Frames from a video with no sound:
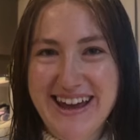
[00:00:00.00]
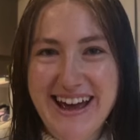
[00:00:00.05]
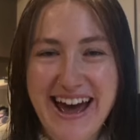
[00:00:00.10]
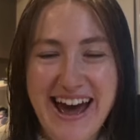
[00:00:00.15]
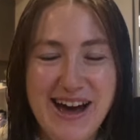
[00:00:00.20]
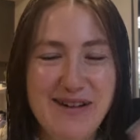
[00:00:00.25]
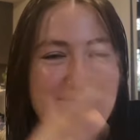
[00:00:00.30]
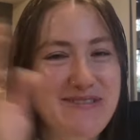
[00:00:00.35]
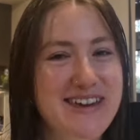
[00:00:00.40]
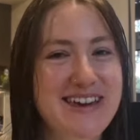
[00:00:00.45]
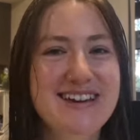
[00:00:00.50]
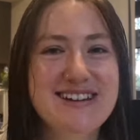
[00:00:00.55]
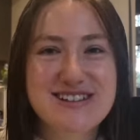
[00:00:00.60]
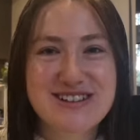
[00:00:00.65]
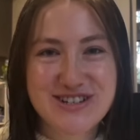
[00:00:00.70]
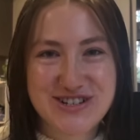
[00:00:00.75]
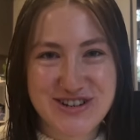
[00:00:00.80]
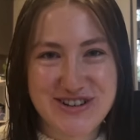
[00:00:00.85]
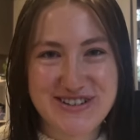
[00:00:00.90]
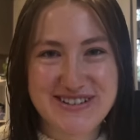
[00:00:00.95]
happy
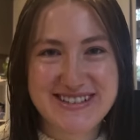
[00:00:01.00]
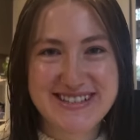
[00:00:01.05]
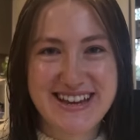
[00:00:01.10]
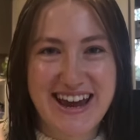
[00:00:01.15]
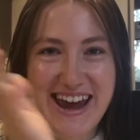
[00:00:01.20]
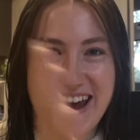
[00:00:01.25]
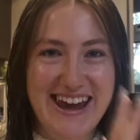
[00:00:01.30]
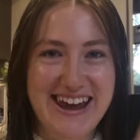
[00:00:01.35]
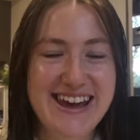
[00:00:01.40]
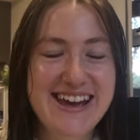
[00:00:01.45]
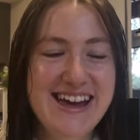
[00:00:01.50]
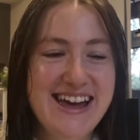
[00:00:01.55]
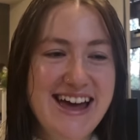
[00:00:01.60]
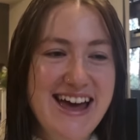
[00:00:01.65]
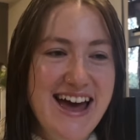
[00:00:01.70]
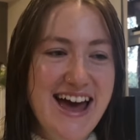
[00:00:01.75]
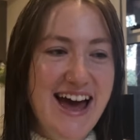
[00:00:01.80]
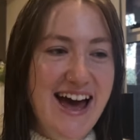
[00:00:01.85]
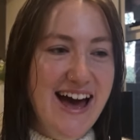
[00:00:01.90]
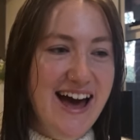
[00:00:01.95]
Tuesday.
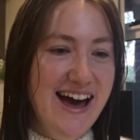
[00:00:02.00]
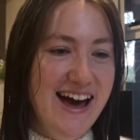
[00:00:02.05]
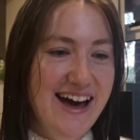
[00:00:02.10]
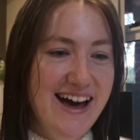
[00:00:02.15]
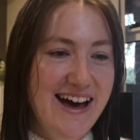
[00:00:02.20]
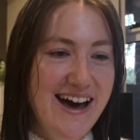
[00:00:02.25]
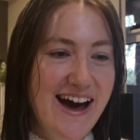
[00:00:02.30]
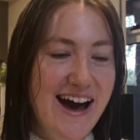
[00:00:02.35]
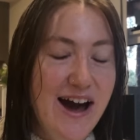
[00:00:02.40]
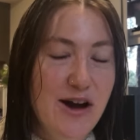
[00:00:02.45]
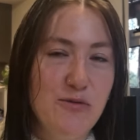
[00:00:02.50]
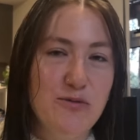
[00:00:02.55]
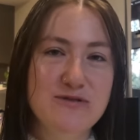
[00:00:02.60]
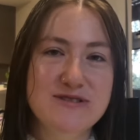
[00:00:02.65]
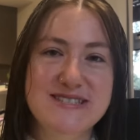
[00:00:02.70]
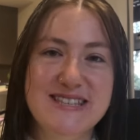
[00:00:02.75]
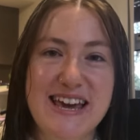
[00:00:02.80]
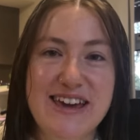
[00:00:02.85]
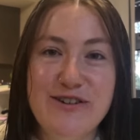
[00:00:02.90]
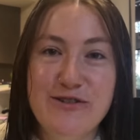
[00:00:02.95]
I
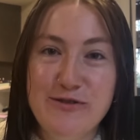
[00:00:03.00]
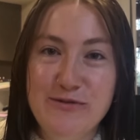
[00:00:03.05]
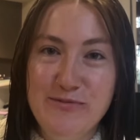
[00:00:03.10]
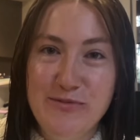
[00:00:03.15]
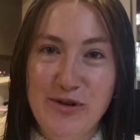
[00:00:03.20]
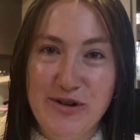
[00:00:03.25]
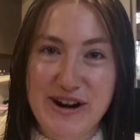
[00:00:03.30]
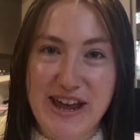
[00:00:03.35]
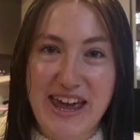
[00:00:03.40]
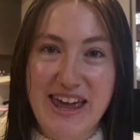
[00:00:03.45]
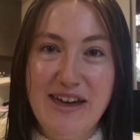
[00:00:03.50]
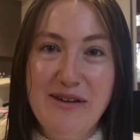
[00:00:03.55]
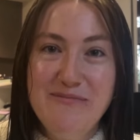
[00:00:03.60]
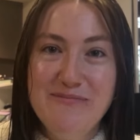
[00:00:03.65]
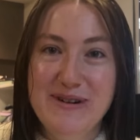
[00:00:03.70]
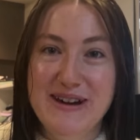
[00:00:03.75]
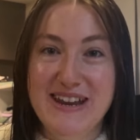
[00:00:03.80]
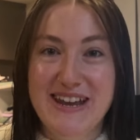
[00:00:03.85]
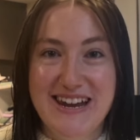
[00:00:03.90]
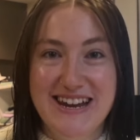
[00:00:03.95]
would say good morning,
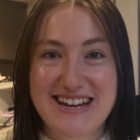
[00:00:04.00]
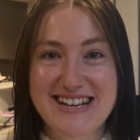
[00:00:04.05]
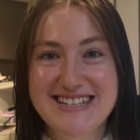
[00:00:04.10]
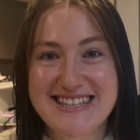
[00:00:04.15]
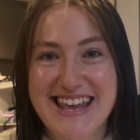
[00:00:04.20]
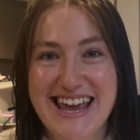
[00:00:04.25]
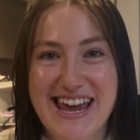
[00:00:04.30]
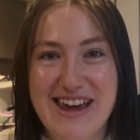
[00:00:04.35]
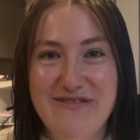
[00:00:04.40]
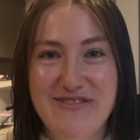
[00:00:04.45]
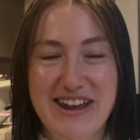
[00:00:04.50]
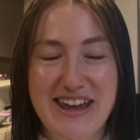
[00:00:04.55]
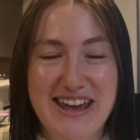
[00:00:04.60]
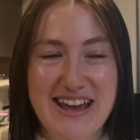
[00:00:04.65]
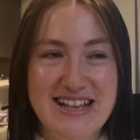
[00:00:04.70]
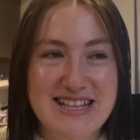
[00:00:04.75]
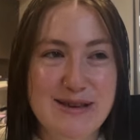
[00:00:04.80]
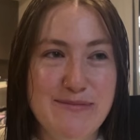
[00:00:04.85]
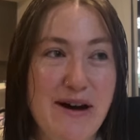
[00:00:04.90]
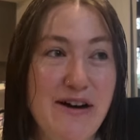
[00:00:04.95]
but it is the evening.
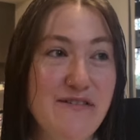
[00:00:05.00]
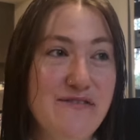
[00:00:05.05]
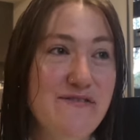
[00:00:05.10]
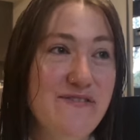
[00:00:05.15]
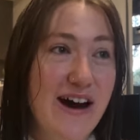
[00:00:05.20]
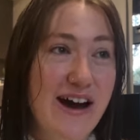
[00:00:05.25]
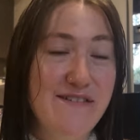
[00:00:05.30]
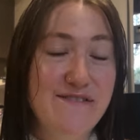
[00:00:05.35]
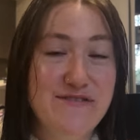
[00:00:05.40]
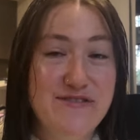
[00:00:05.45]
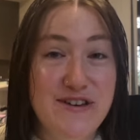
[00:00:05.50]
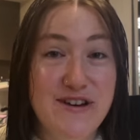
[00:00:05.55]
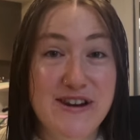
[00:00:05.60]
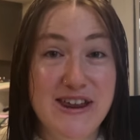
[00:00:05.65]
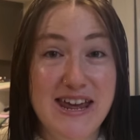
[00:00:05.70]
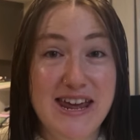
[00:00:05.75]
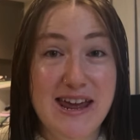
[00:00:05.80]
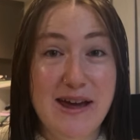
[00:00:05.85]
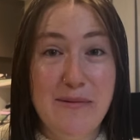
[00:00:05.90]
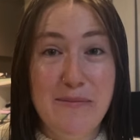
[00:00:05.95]
It's about
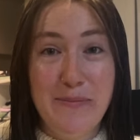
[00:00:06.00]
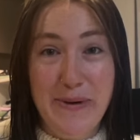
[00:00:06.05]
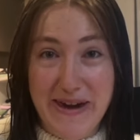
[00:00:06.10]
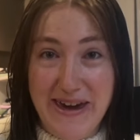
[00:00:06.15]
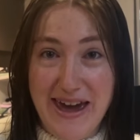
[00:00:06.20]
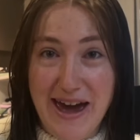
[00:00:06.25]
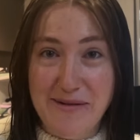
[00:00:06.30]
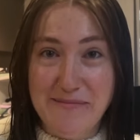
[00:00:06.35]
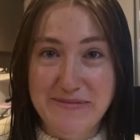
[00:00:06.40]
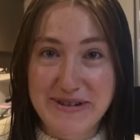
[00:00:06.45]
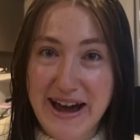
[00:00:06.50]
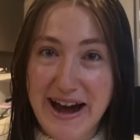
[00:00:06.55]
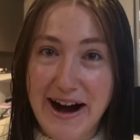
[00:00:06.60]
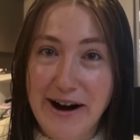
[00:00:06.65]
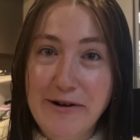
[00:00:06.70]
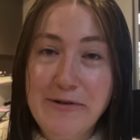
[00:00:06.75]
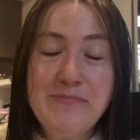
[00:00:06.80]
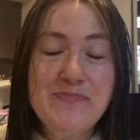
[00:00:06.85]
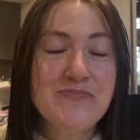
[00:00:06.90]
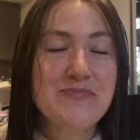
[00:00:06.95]
5:30 p.m.
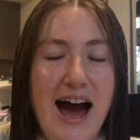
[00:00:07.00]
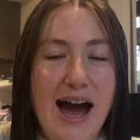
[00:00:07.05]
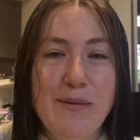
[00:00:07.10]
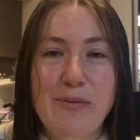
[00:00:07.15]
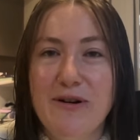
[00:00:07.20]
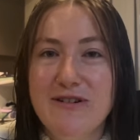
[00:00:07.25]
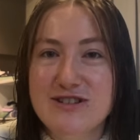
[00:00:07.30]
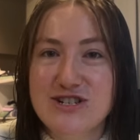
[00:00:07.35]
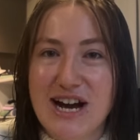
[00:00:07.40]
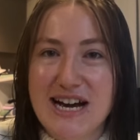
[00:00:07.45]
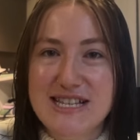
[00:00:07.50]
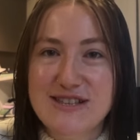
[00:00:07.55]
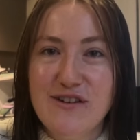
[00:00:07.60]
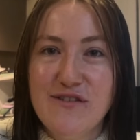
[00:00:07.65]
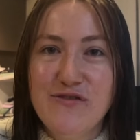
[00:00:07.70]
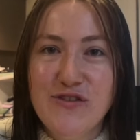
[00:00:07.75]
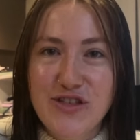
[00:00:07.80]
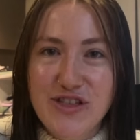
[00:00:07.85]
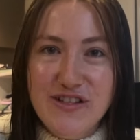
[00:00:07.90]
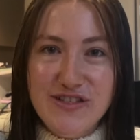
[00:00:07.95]
now. I apologize
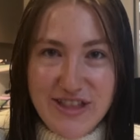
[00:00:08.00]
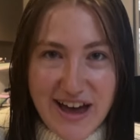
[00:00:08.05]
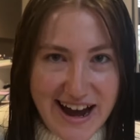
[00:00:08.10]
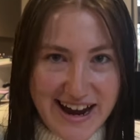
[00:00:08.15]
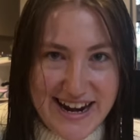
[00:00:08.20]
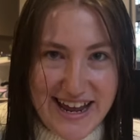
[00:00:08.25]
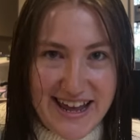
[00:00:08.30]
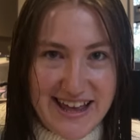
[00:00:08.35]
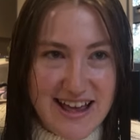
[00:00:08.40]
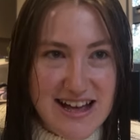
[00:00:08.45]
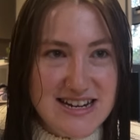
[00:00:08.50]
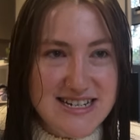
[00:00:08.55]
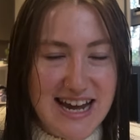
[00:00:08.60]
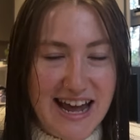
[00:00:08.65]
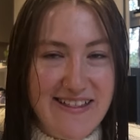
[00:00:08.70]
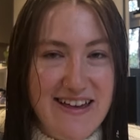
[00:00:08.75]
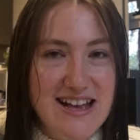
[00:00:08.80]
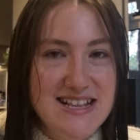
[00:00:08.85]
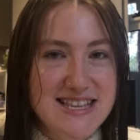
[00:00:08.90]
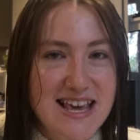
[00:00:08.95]
for the lighting.
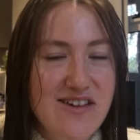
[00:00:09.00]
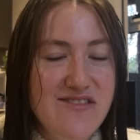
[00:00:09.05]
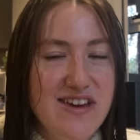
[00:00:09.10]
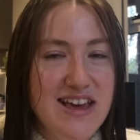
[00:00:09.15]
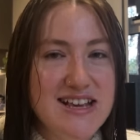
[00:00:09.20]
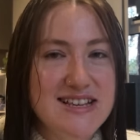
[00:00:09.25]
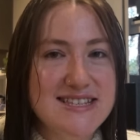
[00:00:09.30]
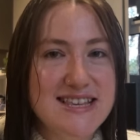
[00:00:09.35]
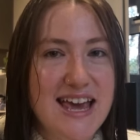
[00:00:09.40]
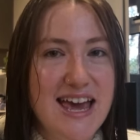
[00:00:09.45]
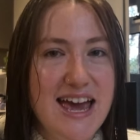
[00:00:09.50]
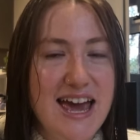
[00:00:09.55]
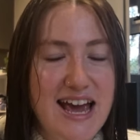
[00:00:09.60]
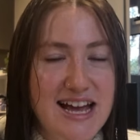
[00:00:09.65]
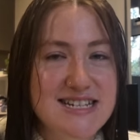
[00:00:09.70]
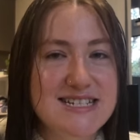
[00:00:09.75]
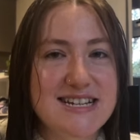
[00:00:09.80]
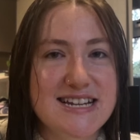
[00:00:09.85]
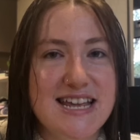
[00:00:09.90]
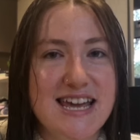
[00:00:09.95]
Daylight savings
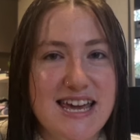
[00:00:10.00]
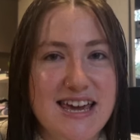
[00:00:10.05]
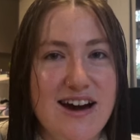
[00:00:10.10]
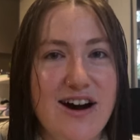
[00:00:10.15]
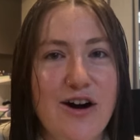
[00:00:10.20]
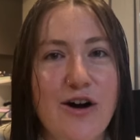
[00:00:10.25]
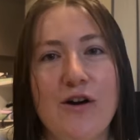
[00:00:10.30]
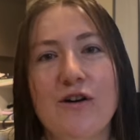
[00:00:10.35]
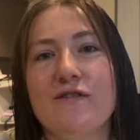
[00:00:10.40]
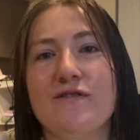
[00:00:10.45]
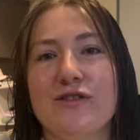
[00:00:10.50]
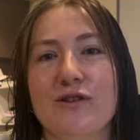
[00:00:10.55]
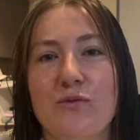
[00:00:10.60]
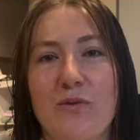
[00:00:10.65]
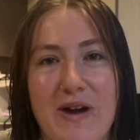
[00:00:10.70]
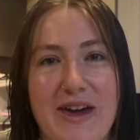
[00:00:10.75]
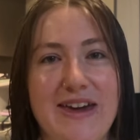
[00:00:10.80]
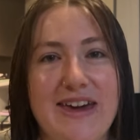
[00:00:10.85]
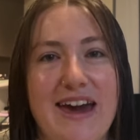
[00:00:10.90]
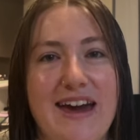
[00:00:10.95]
ended here over the
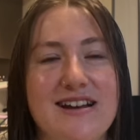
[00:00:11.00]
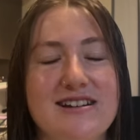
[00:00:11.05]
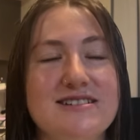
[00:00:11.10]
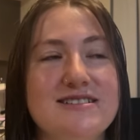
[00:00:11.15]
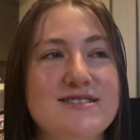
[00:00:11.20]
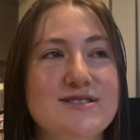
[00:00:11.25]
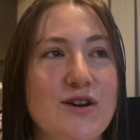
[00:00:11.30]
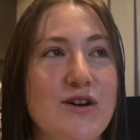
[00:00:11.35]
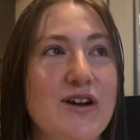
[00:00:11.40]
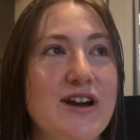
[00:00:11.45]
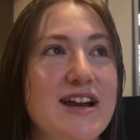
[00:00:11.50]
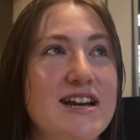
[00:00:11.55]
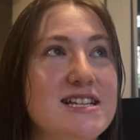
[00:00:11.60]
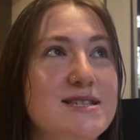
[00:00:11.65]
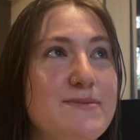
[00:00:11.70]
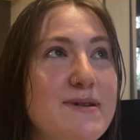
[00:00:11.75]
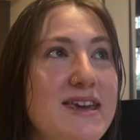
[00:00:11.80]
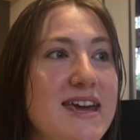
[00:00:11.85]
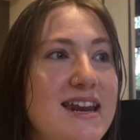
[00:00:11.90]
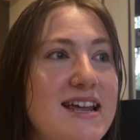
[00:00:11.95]
weekend, so it
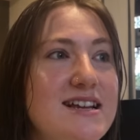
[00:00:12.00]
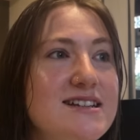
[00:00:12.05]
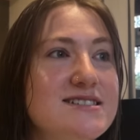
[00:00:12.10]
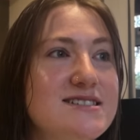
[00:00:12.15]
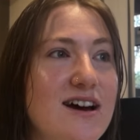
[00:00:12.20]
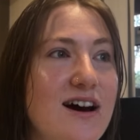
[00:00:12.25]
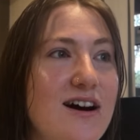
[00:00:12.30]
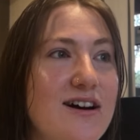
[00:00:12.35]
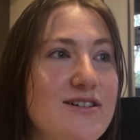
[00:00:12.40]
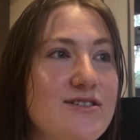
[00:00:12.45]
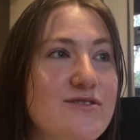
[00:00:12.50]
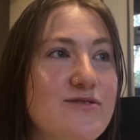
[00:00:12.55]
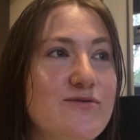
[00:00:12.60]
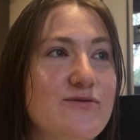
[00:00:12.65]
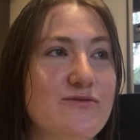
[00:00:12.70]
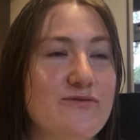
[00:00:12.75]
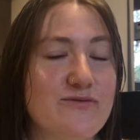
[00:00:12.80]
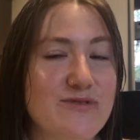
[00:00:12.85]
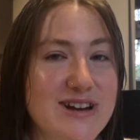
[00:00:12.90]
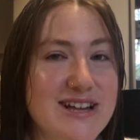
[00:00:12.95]
has been getting dark
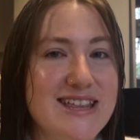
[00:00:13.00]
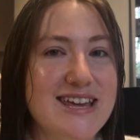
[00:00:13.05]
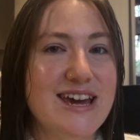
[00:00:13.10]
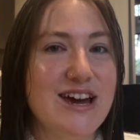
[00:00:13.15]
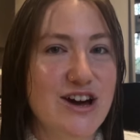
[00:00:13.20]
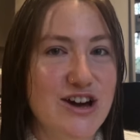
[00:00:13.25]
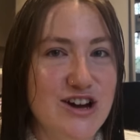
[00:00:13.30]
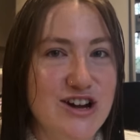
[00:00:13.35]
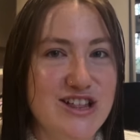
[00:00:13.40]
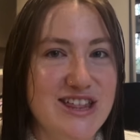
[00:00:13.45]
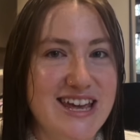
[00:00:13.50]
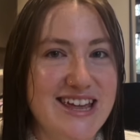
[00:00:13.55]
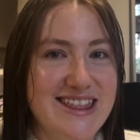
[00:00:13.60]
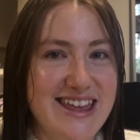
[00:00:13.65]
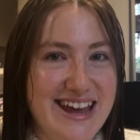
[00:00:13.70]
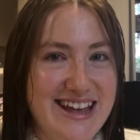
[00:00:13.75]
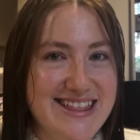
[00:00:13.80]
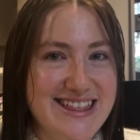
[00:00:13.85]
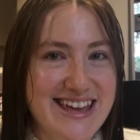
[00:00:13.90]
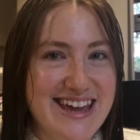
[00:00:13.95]
really early
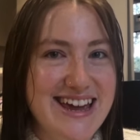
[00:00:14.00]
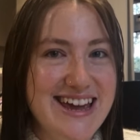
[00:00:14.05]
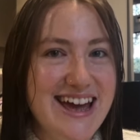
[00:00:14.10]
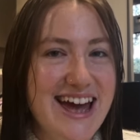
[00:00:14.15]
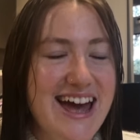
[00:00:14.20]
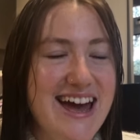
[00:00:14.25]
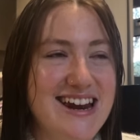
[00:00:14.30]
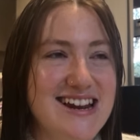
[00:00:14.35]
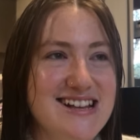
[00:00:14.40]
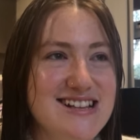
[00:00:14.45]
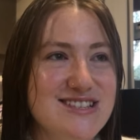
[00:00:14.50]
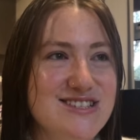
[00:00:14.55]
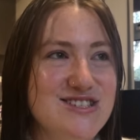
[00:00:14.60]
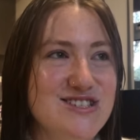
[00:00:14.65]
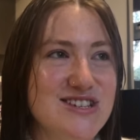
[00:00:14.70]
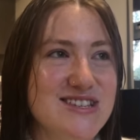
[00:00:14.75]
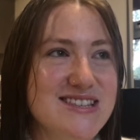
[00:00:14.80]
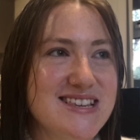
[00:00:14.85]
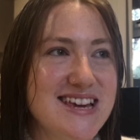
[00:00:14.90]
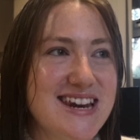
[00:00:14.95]
lately, and it's
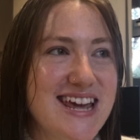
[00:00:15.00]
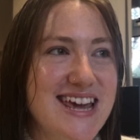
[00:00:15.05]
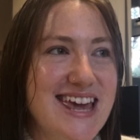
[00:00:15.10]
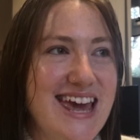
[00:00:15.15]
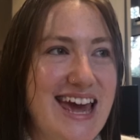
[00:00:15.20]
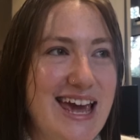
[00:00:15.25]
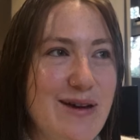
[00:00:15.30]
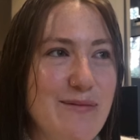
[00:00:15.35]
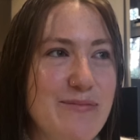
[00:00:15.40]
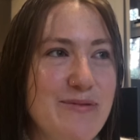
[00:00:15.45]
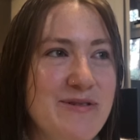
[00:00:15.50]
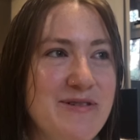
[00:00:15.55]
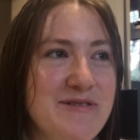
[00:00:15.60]
just gonna keep